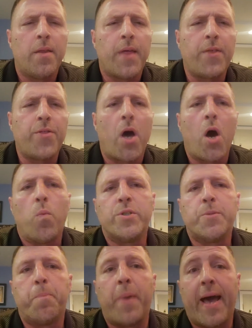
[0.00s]
thought
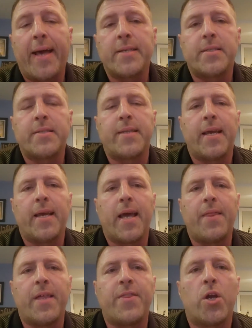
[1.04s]
was best,
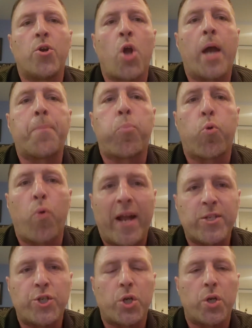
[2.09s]
that they're not
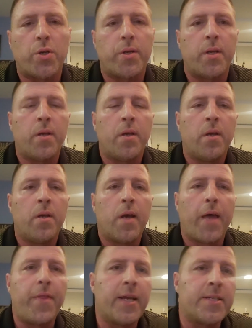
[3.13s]
pressured.
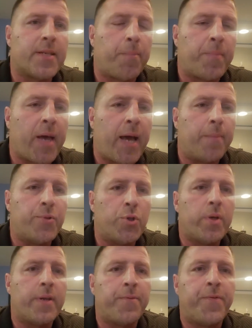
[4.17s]
I think sometimes you
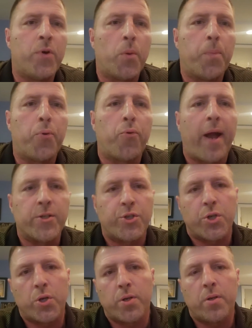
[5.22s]
can feel
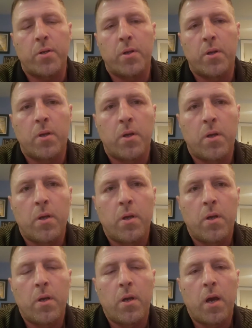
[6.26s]
pressured
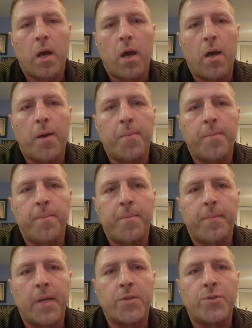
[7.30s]

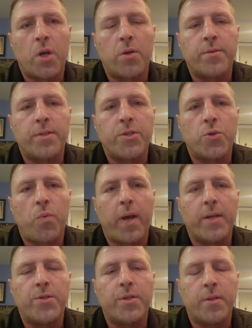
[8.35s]
in certain
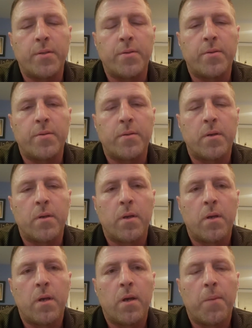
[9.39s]
situations,
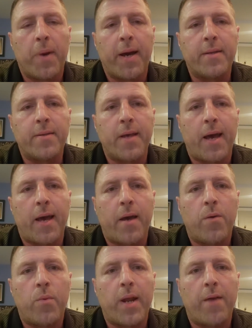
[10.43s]
but
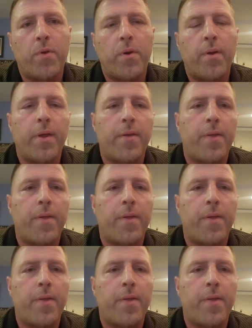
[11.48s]
whatever.